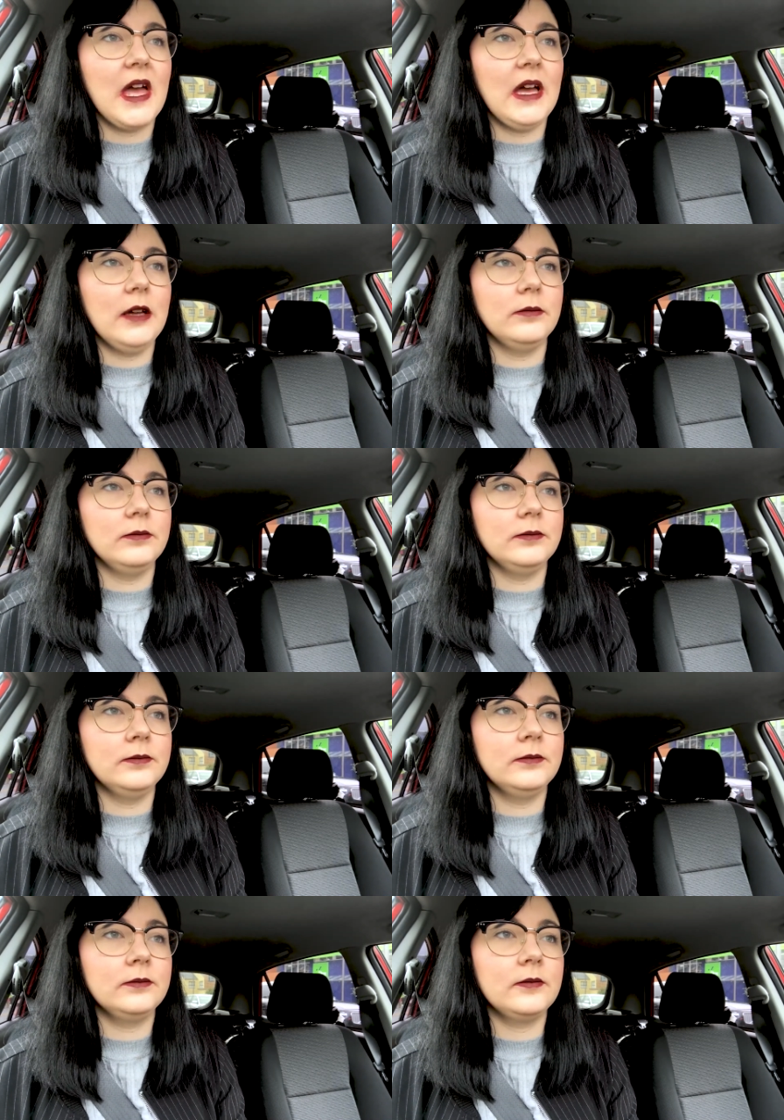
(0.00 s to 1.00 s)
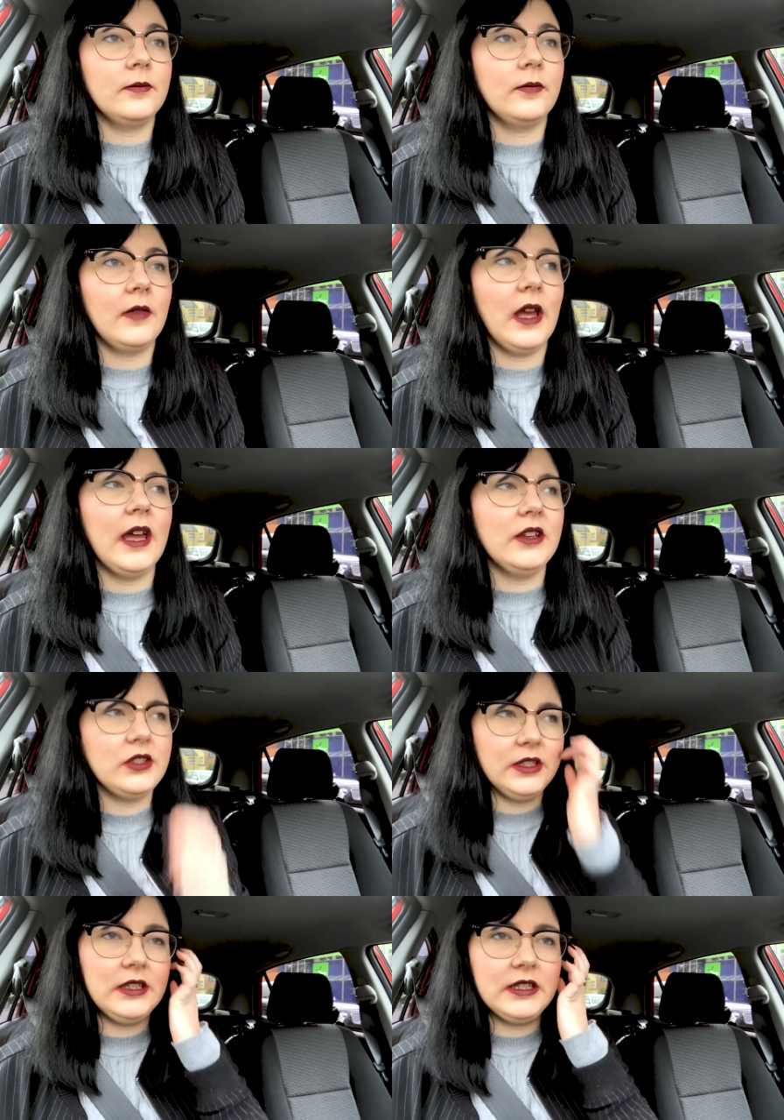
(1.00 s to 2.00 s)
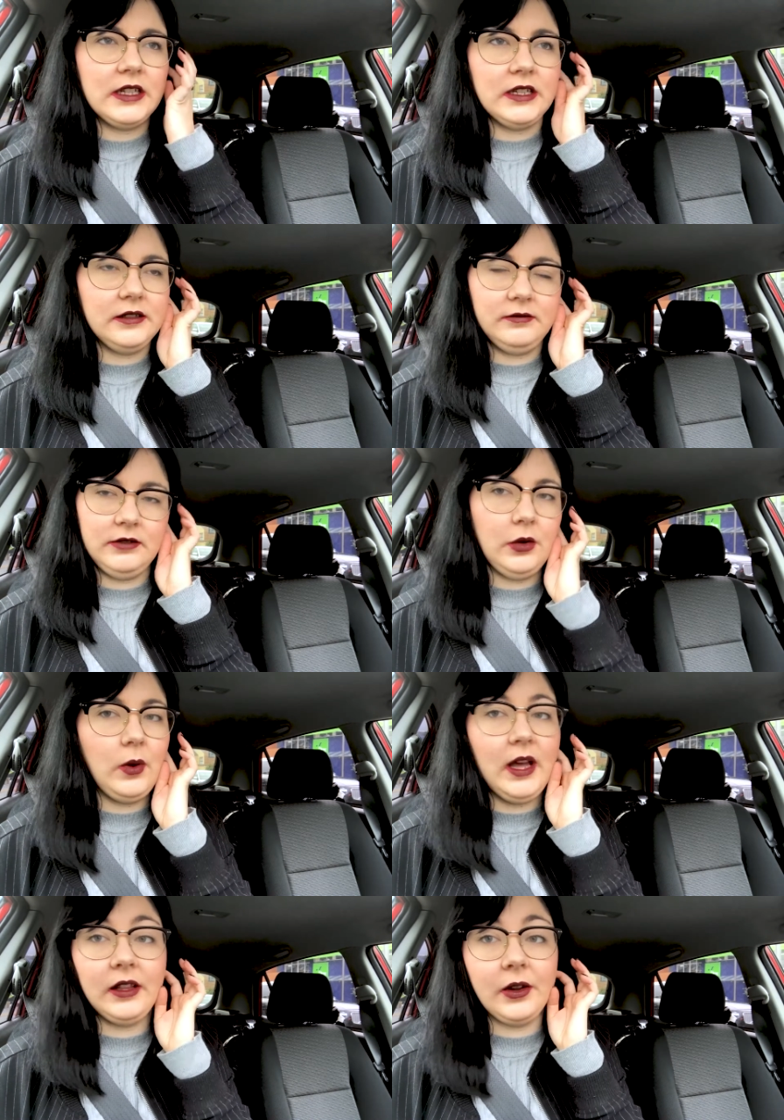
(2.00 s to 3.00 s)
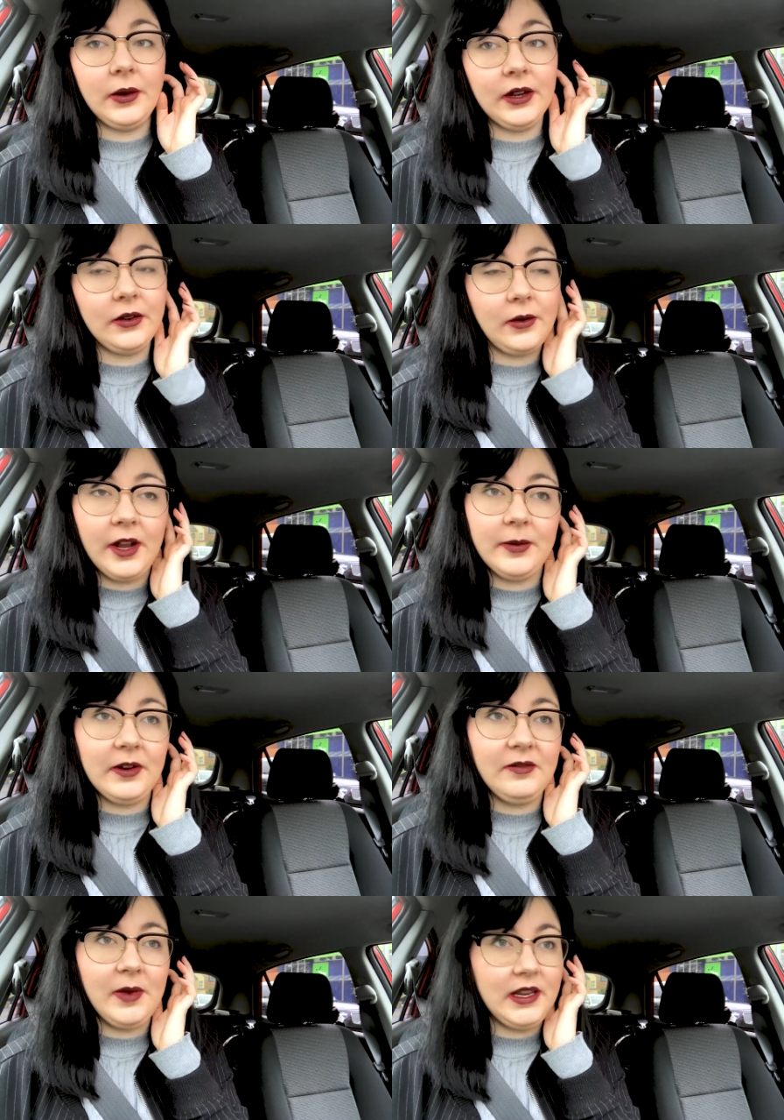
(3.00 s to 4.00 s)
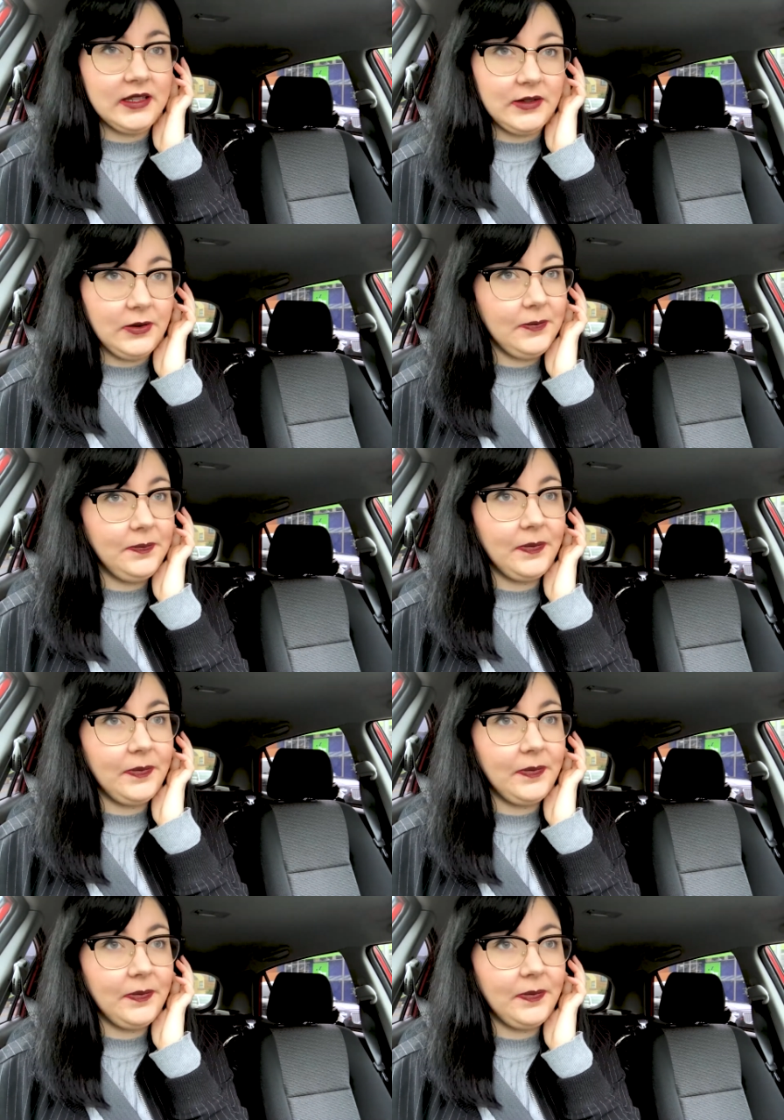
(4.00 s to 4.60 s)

Um, I actually did it a while ago and I got quite a bit of money so